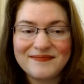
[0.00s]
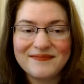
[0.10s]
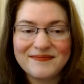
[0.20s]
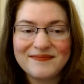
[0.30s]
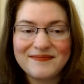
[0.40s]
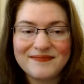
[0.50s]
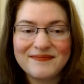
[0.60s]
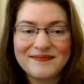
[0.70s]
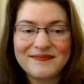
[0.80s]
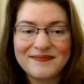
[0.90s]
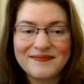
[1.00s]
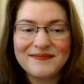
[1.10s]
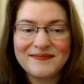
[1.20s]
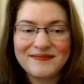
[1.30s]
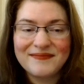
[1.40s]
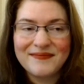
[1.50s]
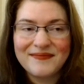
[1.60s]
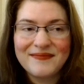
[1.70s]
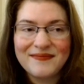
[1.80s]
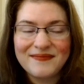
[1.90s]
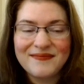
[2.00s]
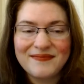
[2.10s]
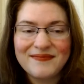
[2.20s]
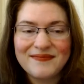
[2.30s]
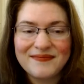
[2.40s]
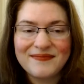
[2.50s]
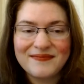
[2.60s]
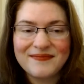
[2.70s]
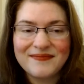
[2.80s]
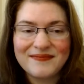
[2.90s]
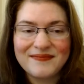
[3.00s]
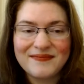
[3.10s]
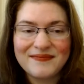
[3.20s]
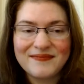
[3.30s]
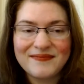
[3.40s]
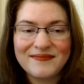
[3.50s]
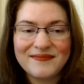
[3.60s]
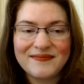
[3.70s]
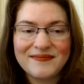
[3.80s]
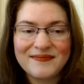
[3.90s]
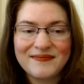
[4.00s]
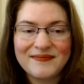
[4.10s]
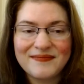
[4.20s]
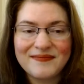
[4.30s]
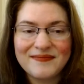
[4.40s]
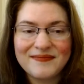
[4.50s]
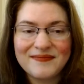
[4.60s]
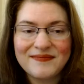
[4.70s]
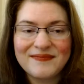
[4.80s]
(not speaking)